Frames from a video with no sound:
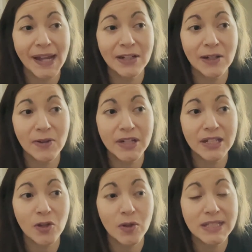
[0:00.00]
already
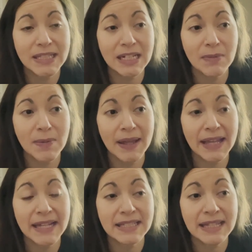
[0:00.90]
know it's gonna be my
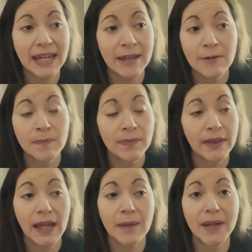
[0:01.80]
last day.
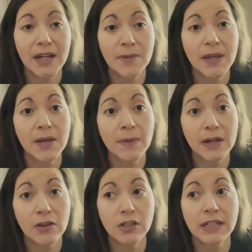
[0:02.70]
I'm not gonna pick up
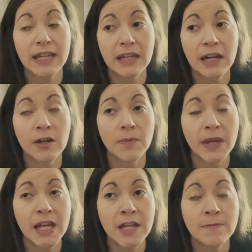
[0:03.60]
another day there,
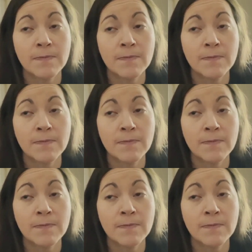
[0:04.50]
but